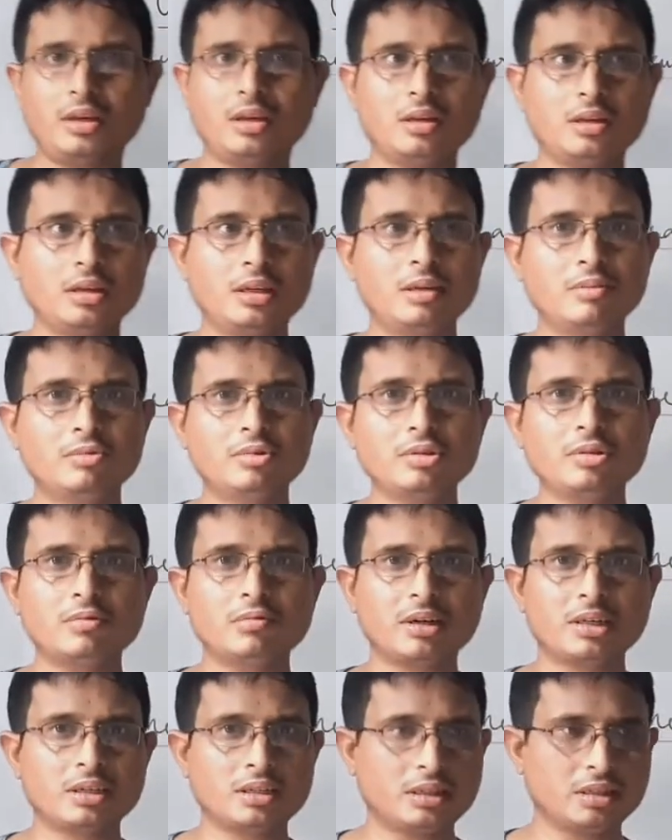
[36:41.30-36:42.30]
give those
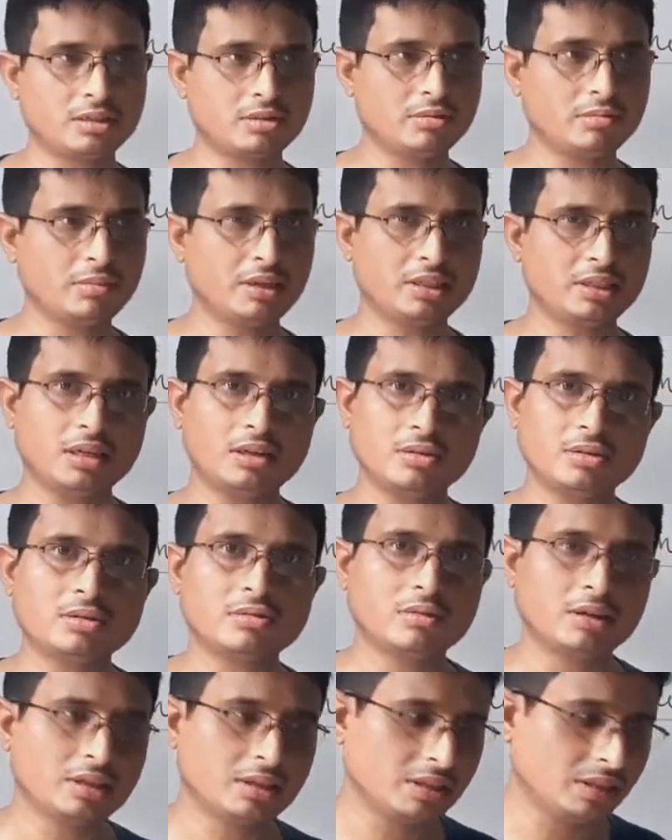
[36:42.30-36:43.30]
quantities, to measure those
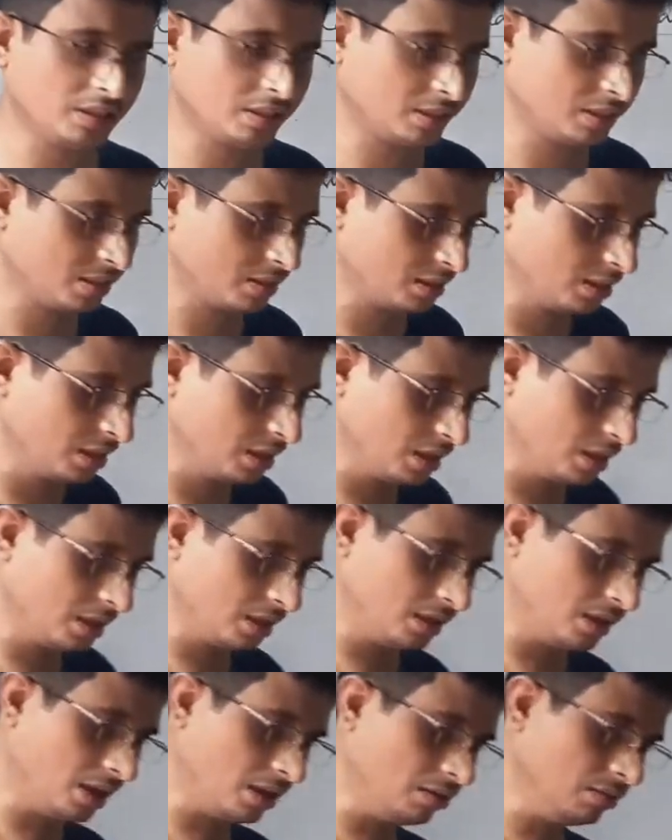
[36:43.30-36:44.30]
quantities.
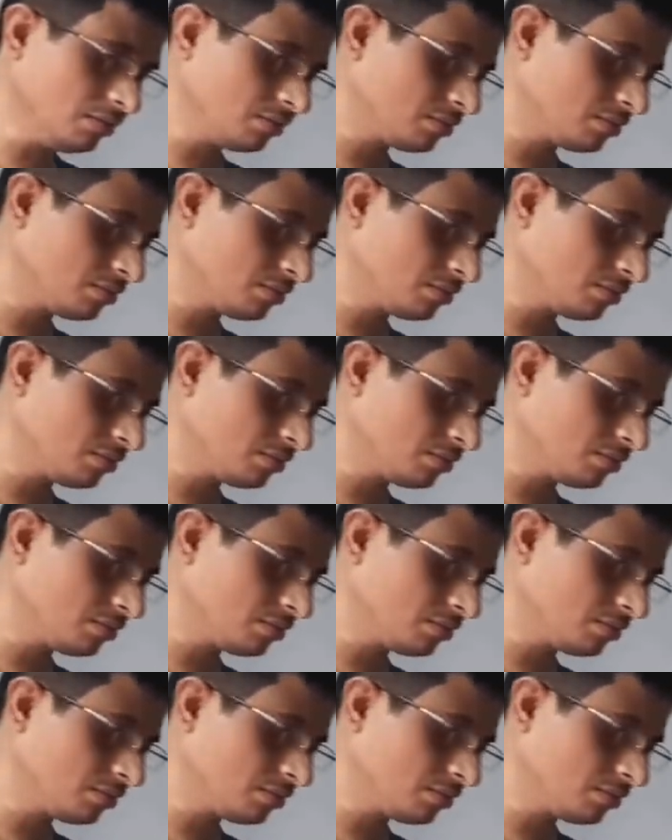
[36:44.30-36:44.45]
Now,